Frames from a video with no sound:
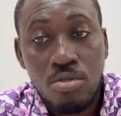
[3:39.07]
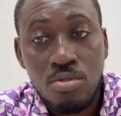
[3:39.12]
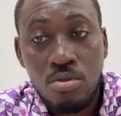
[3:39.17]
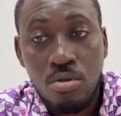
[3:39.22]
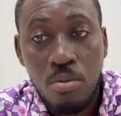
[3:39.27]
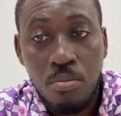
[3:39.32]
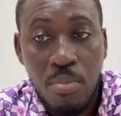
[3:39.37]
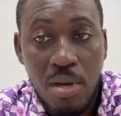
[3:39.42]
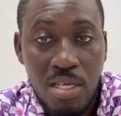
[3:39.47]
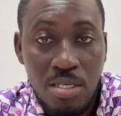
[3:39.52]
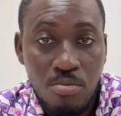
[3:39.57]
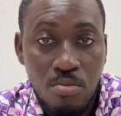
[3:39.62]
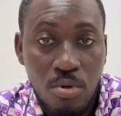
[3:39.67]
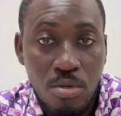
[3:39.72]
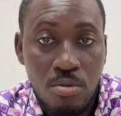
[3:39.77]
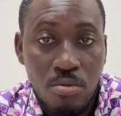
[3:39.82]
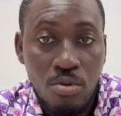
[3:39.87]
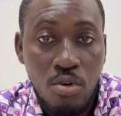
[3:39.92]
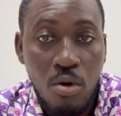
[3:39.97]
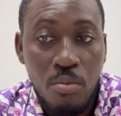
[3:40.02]
So the
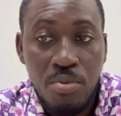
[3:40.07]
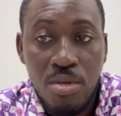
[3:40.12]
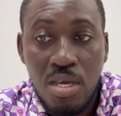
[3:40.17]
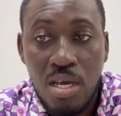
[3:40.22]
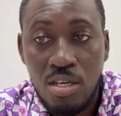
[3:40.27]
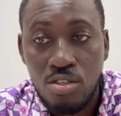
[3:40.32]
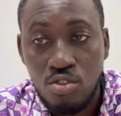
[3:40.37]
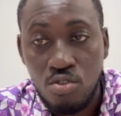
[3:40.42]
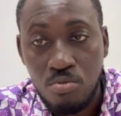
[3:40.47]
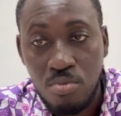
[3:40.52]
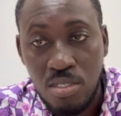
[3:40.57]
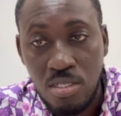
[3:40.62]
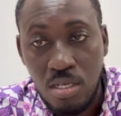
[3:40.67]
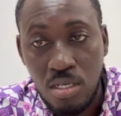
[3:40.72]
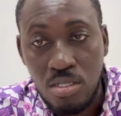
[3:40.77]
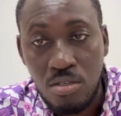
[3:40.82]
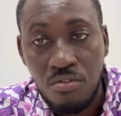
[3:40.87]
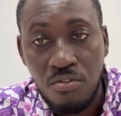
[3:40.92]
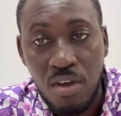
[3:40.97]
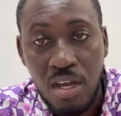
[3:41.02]
passport copy has to be
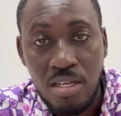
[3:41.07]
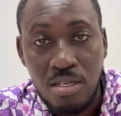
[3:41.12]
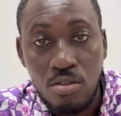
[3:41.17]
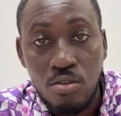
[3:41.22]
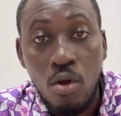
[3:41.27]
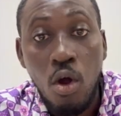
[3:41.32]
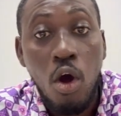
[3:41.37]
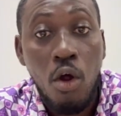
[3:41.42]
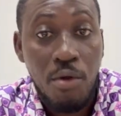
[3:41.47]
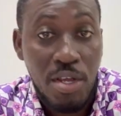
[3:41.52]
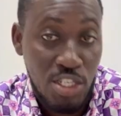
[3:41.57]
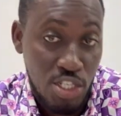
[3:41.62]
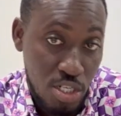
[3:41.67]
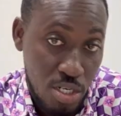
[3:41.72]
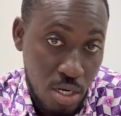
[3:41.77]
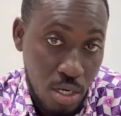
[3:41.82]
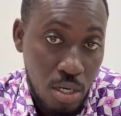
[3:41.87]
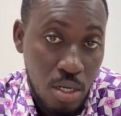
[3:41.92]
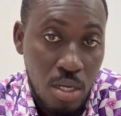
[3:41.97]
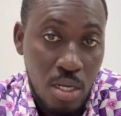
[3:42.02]
certified
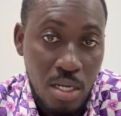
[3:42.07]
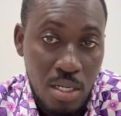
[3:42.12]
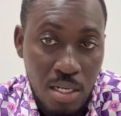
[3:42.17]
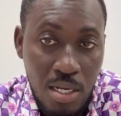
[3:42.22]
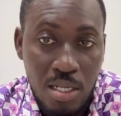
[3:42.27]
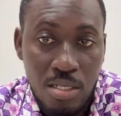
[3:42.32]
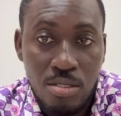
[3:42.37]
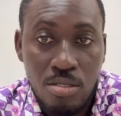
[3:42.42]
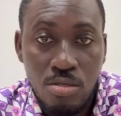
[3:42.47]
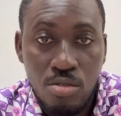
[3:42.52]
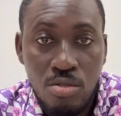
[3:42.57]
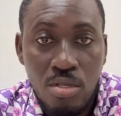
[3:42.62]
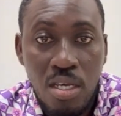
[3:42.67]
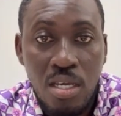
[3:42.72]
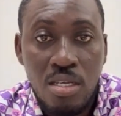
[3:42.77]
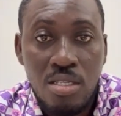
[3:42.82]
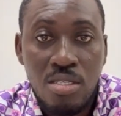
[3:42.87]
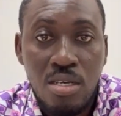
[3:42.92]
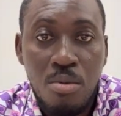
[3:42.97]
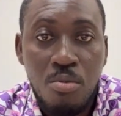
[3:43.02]
original. That's, you take
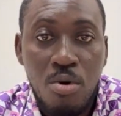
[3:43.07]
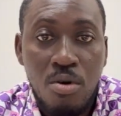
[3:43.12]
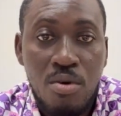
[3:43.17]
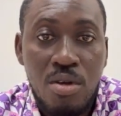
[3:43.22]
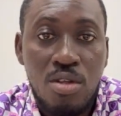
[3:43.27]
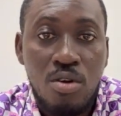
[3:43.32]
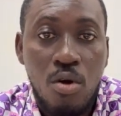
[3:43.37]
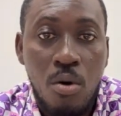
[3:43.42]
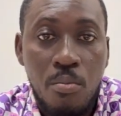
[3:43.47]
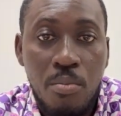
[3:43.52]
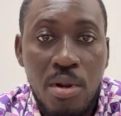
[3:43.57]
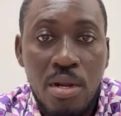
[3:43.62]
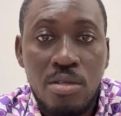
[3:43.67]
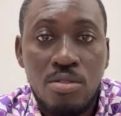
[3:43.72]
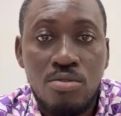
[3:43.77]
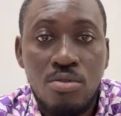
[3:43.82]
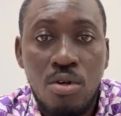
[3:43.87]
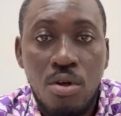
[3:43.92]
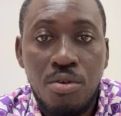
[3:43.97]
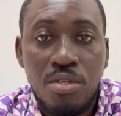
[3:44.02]
it somewhere where you compare it
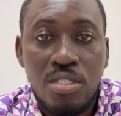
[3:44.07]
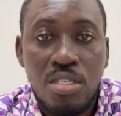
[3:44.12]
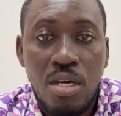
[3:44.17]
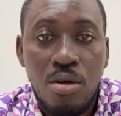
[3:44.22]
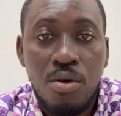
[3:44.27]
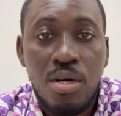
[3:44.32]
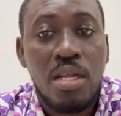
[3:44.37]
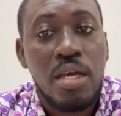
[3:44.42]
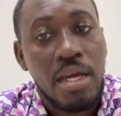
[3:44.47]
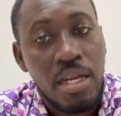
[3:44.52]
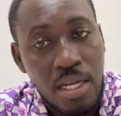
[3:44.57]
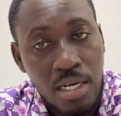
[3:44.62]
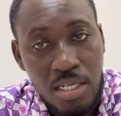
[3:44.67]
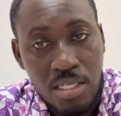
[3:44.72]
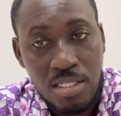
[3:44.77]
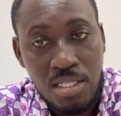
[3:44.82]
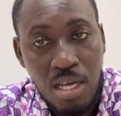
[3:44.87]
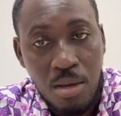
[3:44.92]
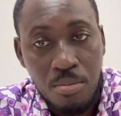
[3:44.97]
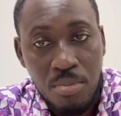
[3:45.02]
to the original one, and then they
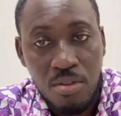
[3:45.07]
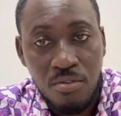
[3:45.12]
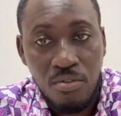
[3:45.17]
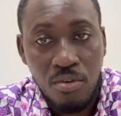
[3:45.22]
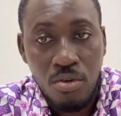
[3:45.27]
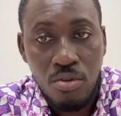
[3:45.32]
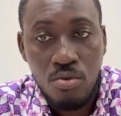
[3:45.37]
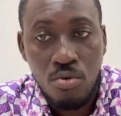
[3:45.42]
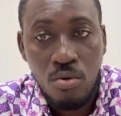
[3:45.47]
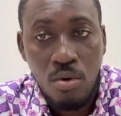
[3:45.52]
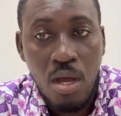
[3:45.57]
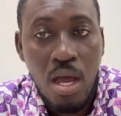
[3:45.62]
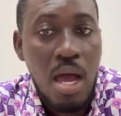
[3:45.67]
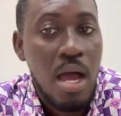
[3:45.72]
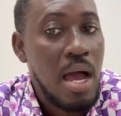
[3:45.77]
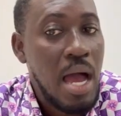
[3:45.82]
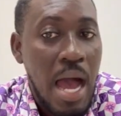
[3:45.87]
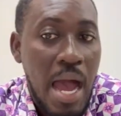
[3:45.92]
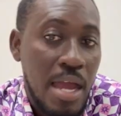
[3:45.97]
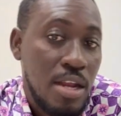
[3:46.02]
stamp it for you.
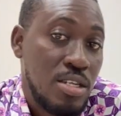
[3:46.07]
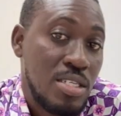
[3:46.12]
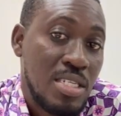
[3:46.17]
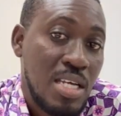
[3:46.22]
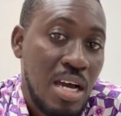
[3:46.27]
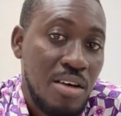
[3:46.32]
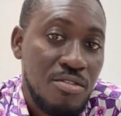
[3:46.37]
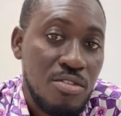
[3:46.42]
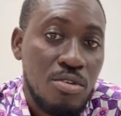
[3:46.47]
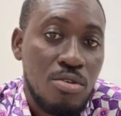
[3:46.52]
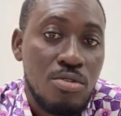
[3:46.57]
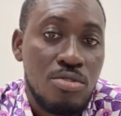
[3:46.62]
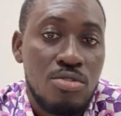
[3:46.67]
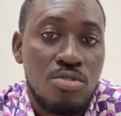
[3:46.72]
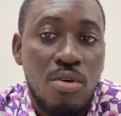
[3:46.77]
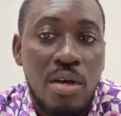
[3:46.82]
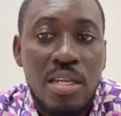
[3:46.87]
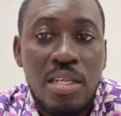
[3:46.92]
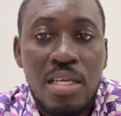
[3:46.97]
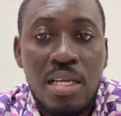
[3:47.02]
I didn't have a host, so
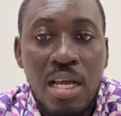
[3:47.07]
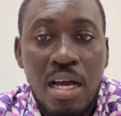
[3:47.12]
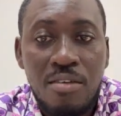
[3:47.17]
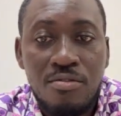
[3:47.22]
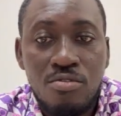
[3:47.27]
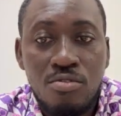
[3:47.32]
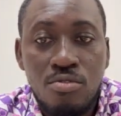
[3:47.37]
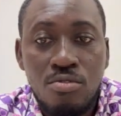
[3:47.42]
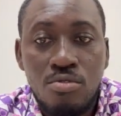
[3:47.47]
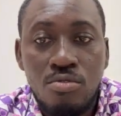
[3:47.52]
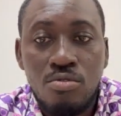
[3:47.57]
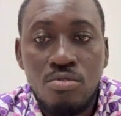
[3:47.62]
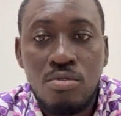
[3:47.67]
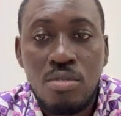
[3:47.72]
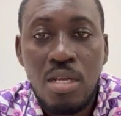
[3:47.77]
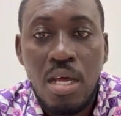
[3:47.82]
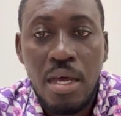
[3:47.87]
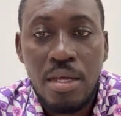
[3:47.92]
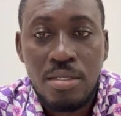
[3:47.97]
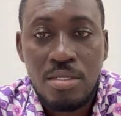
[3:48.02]
I didn't have to do
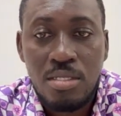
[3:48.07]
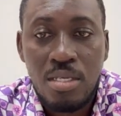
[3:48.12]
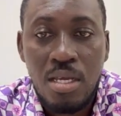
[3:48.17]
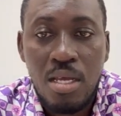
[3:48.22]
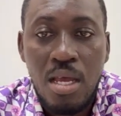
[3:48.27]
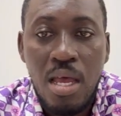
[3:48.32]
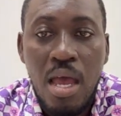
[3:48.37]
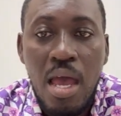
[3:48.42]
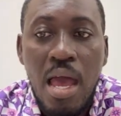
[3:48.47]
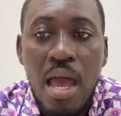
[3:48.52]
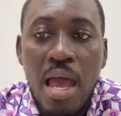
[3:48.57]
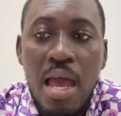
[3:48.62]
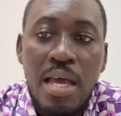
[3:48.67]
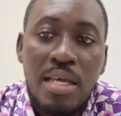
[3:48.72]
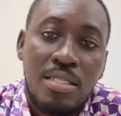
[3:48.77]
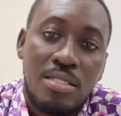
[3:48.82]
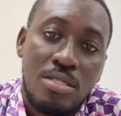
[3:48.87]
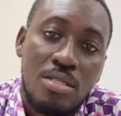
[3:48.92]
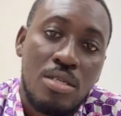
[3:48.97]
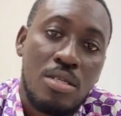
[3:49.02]
that.
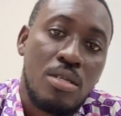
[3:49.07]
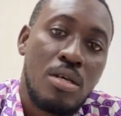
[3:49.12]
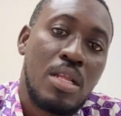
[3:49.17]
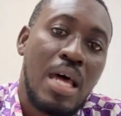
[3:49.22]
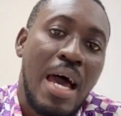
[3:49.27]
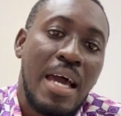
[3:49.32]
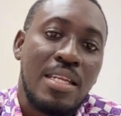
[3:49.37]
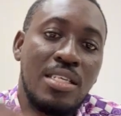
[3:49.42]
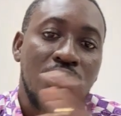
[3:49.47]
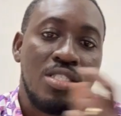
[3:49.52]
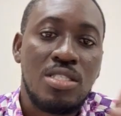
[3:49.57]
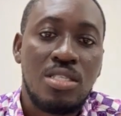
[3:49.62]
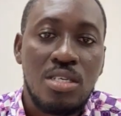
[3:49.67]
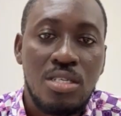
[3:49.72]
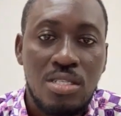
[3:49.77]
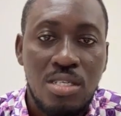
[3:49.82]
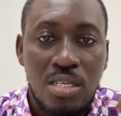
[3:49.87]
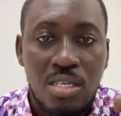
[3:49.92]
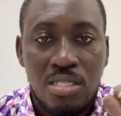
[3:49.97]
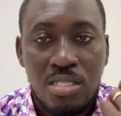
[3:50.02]
And the additional
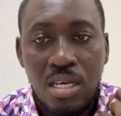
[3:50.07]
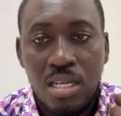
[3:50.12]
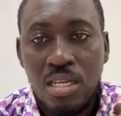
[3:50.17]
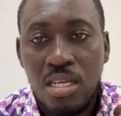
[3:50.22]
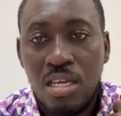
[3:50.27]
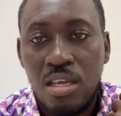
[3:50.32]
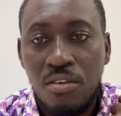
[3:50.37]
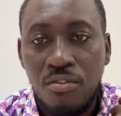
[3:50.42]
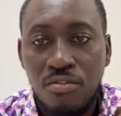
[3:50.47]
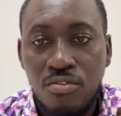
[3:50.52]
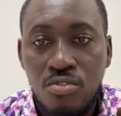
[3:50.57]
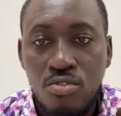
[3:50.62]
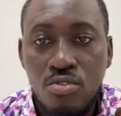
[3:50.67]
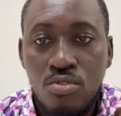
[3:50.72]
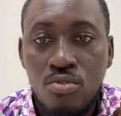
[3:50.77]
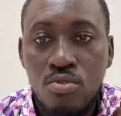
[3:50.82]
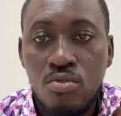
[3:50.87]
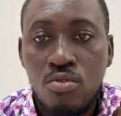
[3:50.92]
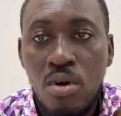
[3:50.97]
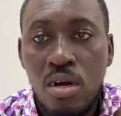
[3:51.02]
thing is that if
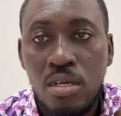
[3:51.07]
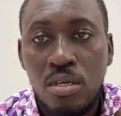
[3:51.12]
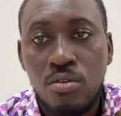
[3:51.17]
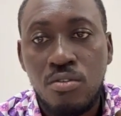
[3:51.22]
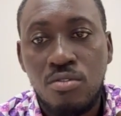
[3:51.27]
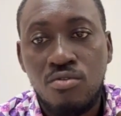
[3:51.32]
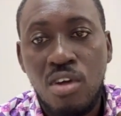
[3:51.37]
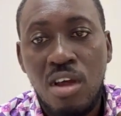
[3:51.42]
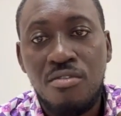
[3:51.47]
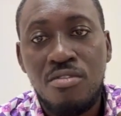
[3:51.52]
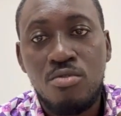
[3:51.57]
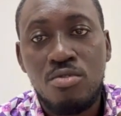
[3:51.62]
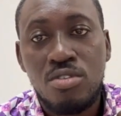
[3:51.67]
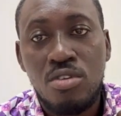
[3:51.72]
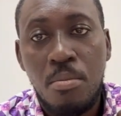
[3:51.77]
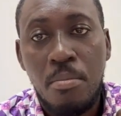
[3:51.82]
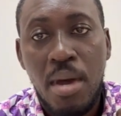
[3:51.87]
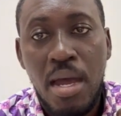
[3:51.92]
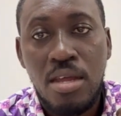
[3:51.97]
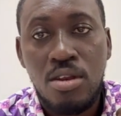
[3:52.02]
you are traveling with a
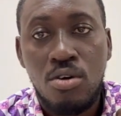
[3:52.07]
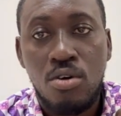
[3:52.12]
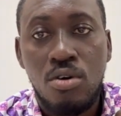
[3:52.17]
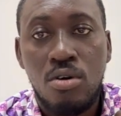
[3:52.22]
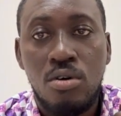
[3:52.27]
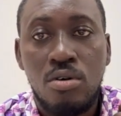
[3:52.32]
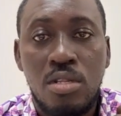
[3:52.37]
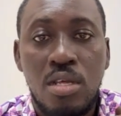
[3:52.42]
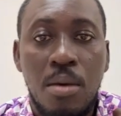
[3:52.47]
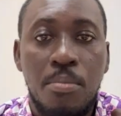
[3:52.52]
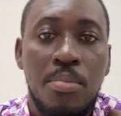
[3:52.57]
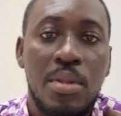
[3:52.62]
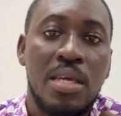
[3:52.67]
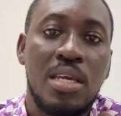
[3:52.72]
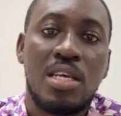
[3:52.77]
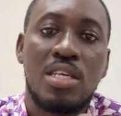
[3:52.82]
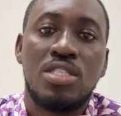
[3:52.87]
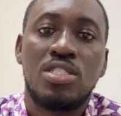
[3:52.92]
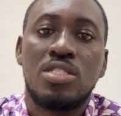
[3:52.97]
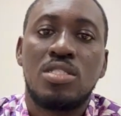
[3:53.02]
minor, or the
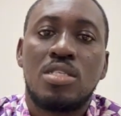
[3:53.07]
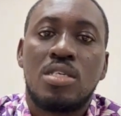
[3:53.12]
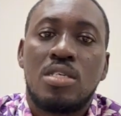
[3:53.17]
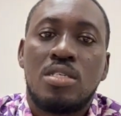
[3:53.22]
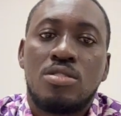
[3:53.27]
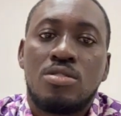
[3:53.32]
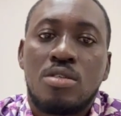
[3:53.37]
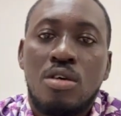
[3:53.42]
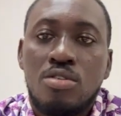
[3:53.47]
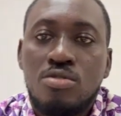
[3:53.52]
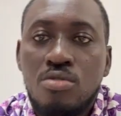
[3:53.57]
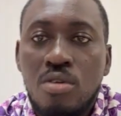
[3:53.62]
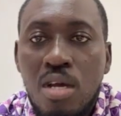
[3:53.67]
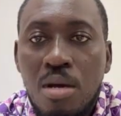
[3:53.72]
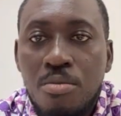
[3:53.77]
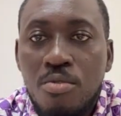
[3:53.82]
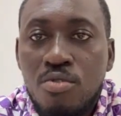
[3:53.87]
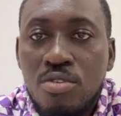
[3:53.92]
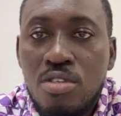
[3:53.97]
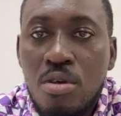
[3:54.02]
application is also
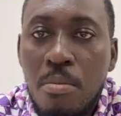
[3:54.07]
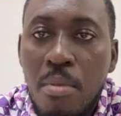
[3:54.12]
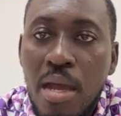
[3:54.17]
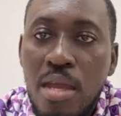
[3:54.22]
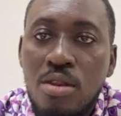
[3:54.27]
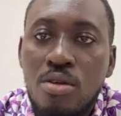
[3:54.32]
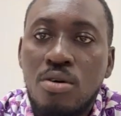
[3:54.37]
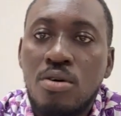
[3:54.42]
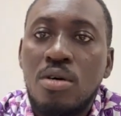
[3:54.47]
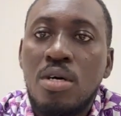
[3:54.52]
coming with a minor,